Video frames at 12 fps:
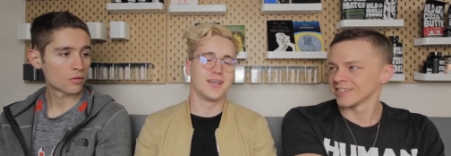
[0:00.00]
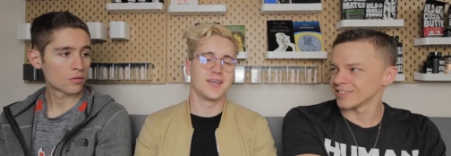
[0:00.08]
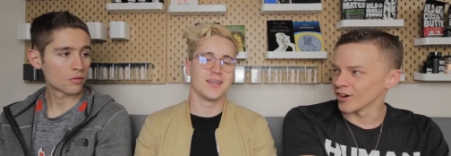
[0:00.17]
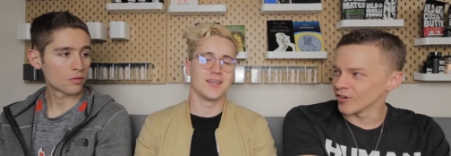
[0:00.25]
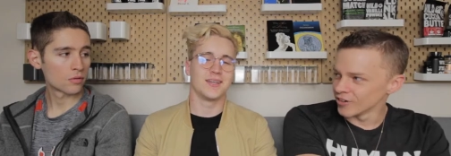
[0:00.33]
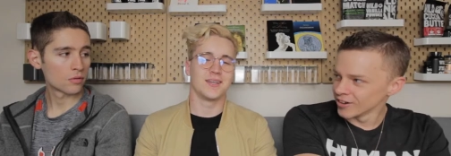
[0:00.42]

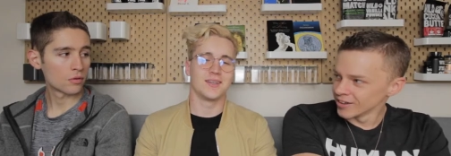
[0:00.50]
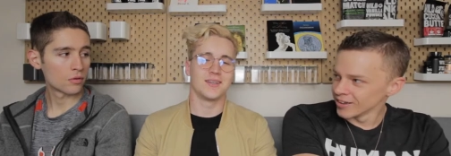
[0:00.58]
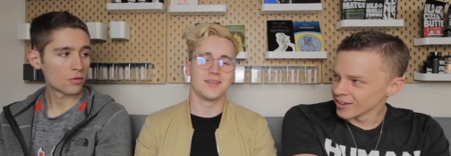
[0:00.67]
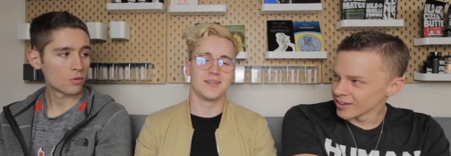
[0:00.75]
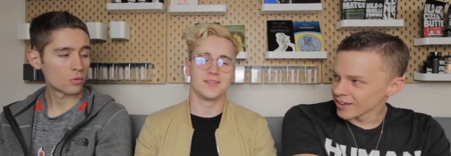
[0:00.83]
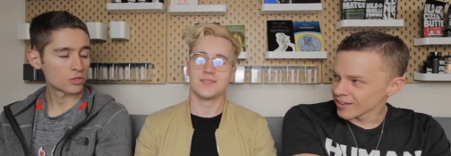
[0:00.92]
Speaker 1: so
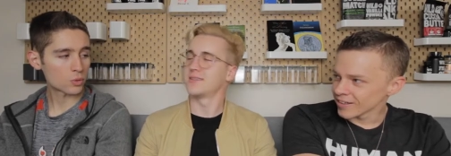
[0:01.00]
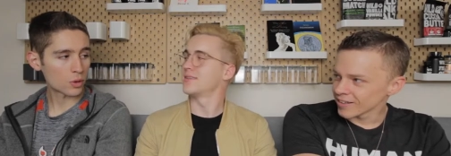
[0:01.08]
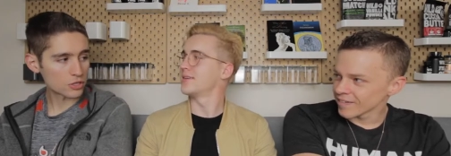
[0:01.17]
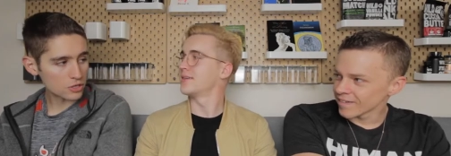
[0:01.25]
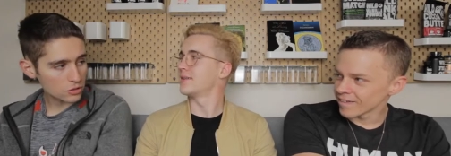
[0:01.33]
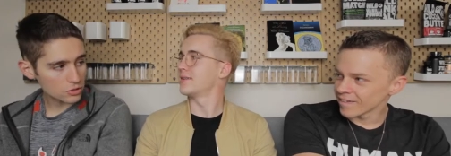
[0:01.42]
What's the
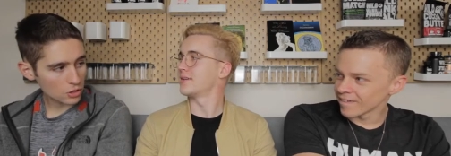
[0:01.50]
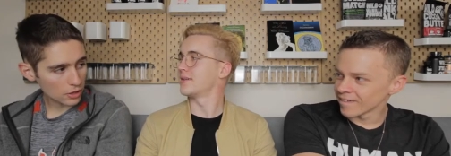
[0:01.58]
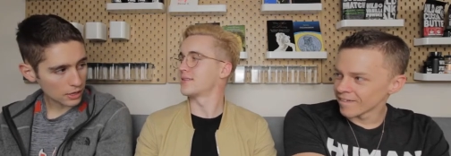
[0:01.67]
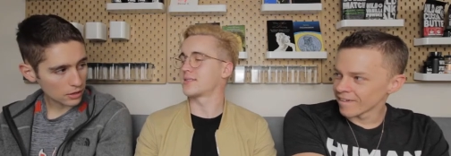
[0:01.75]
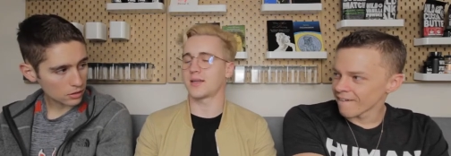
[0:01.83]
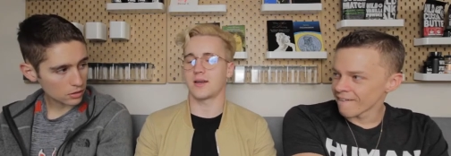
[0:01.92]
question? So
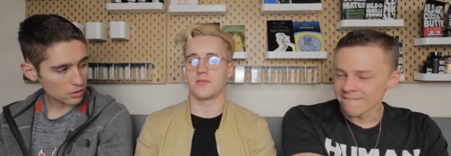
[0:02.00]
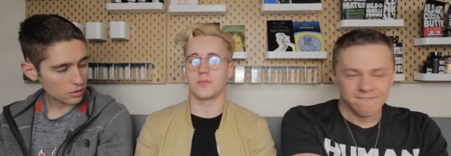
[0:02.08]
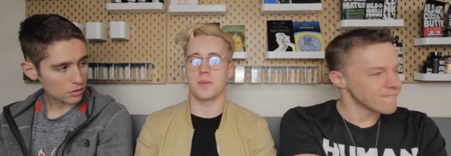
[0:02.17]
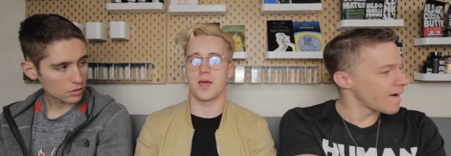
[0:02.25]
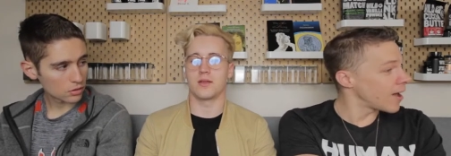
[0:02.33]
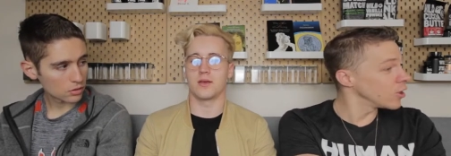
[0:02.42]
like, kind of a
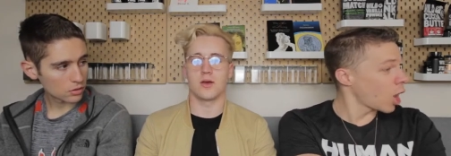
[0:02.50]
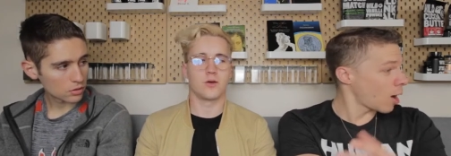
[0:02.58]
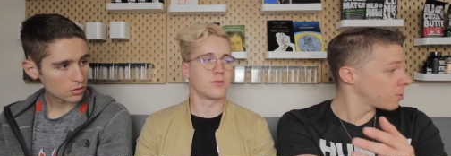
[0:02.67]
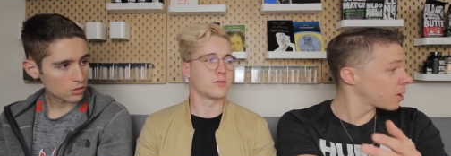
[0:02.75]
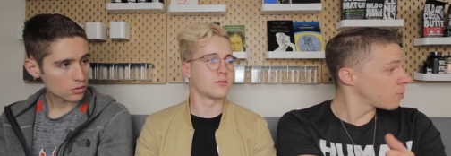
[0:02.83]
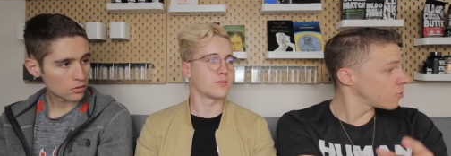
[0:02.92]
pain. I don't know.
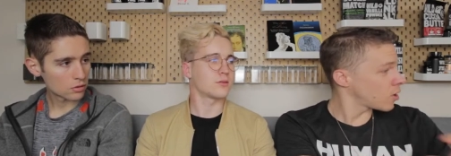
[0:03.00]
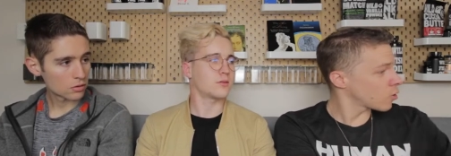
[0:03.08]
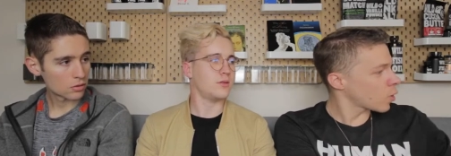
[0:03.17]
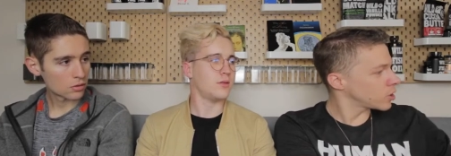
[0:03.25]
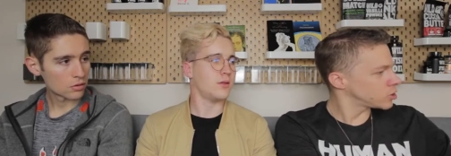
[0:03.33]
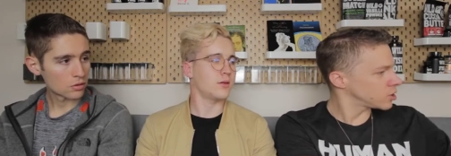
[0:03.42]
I'm coming up with another
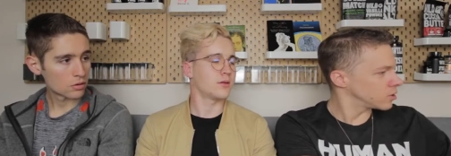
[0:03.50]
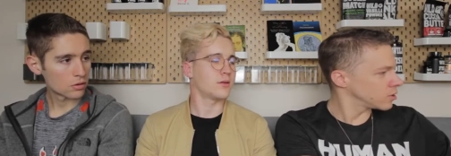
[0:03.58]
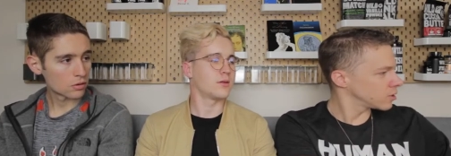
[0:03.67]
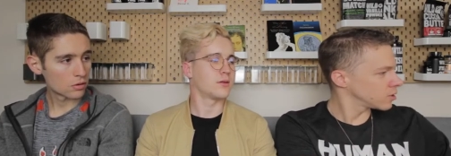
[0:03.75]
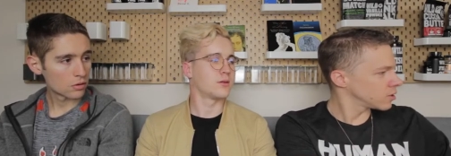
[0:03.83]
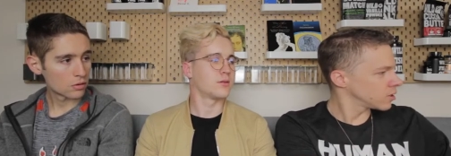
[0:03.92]
question.
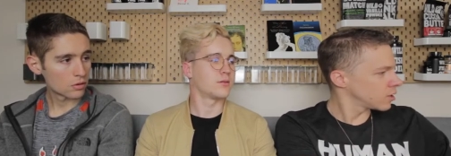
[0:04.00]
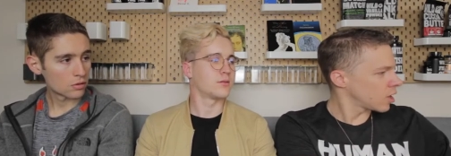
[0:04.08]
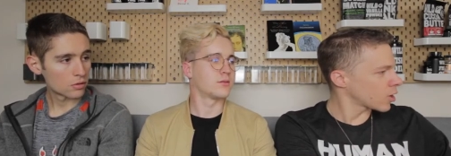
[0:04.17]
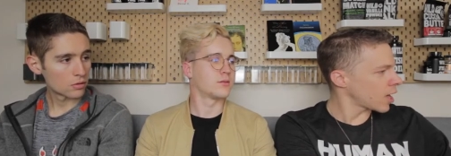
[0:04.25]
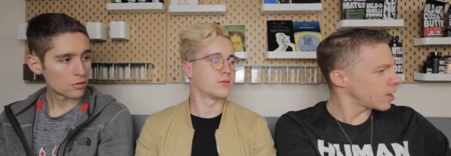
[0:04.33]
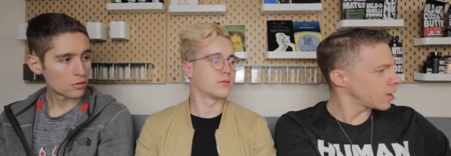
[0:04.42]

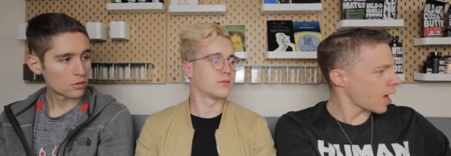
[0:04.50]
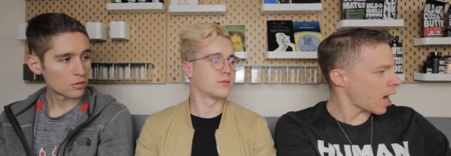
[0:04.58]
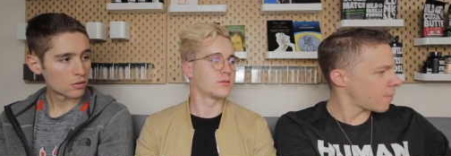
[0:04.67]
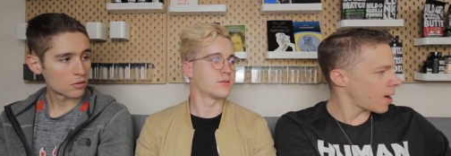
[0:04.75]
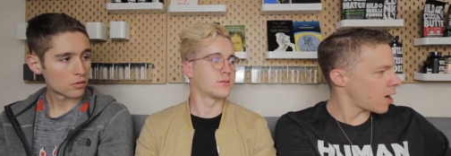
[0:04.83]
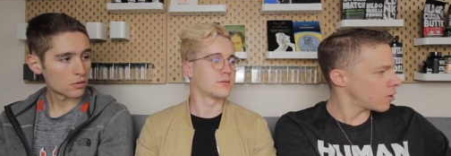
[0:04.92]
Okay,
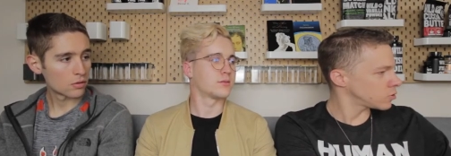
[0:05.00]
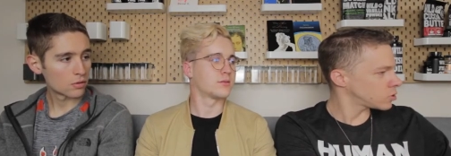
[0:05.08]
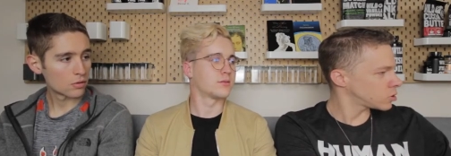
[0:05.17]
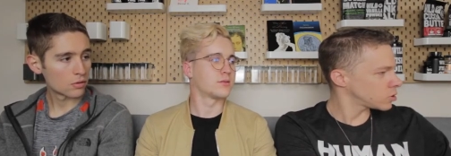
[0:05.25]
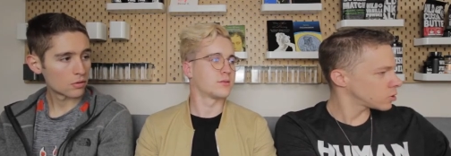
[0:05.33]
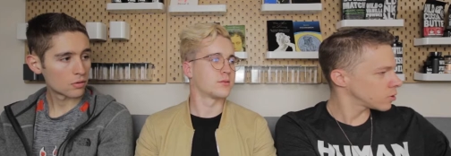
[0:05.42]
how
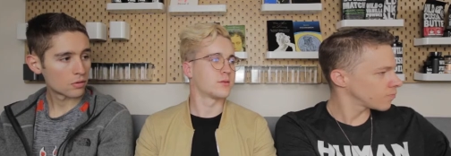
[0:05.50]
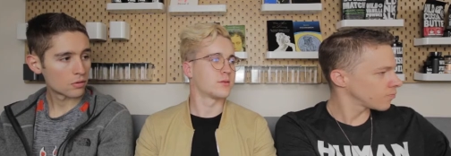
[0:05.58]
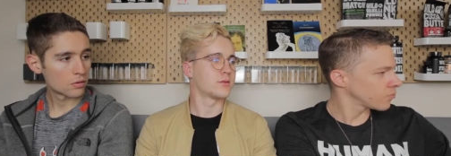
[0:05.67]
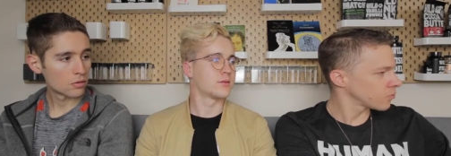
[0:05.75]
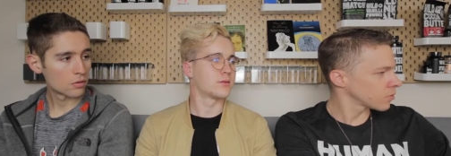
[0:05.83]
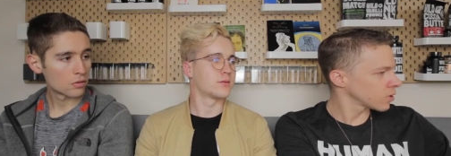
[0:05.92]
about?
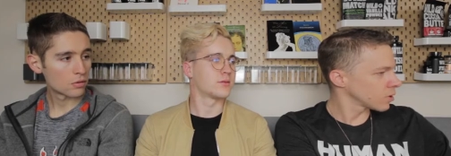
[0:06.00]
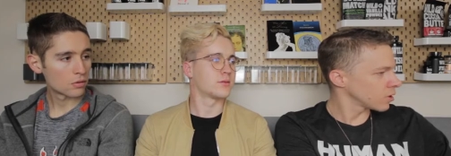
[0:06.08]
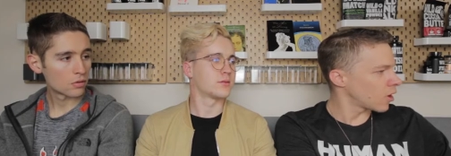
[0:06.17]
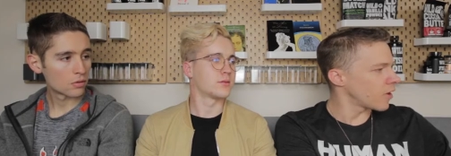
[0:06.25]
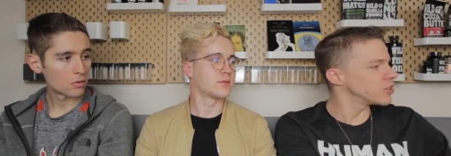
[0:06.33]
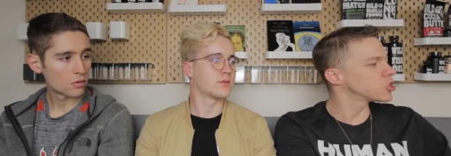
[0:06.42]

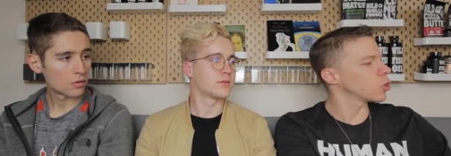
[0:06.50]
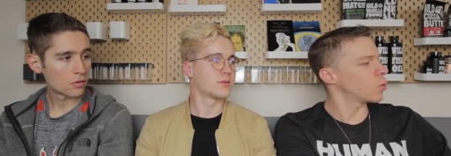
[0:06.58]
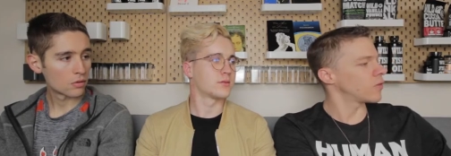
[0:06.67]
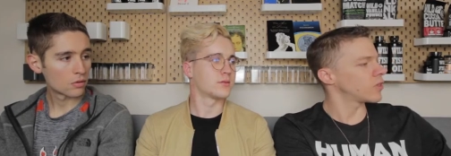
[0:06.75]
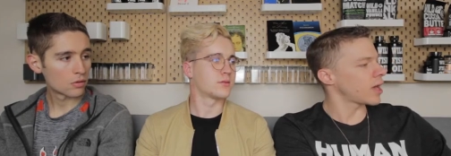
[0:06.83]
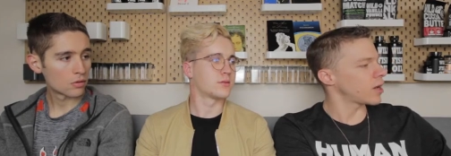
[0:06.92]
All right, this is a good
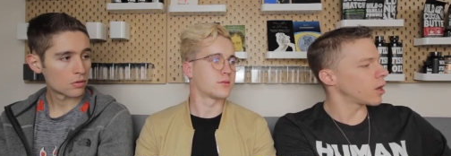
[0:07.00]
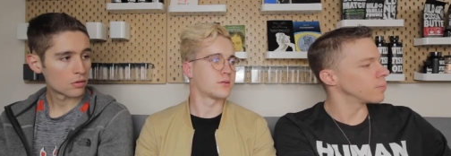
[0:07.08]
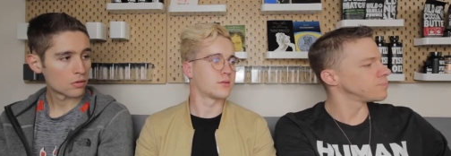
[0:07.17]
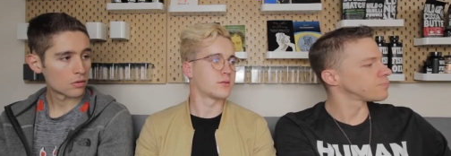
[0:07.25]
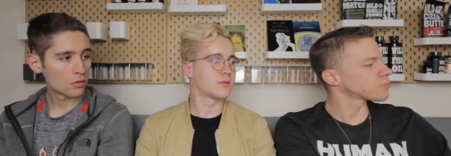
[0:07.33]
one to end on.